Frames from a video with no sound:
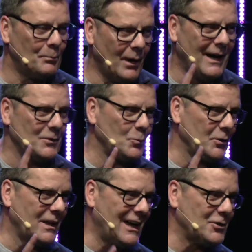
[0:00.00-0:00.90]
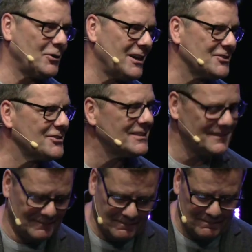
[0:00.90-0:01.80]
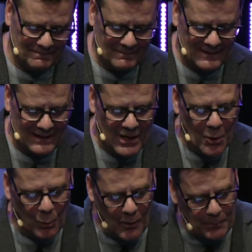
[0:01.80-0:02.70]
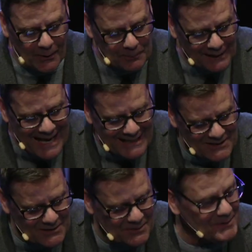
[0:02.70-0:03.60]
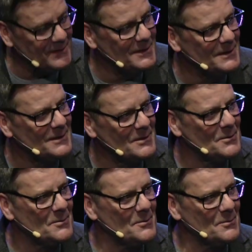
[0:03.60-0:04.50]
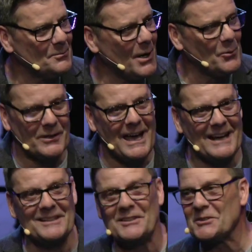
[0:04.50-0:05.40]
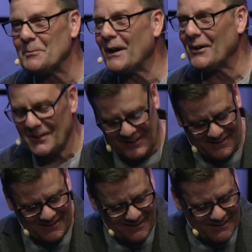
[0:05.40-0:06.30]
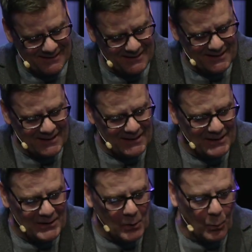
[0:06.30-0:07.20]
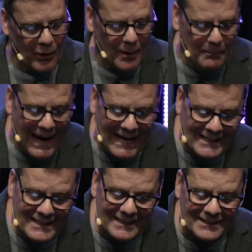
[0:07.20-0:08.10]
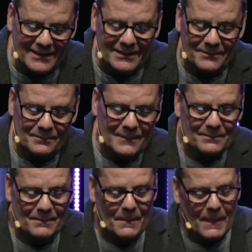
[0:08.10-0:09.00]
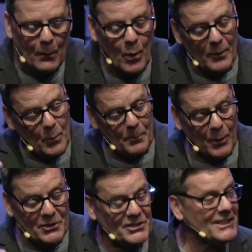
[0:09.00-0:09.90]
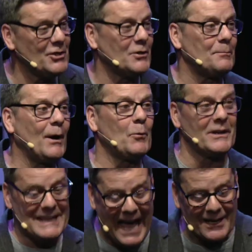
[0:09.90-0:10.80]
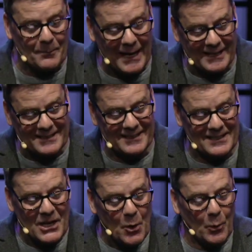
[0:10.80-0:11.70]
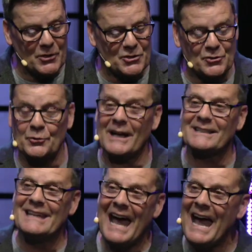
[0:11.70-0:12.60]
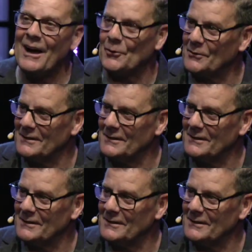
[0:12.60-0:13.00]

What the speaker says: but we're not crushed. We're perplexed, but we're not in despair. We're abandoned. We're persecuted, but we're not abandoned. We're struck down,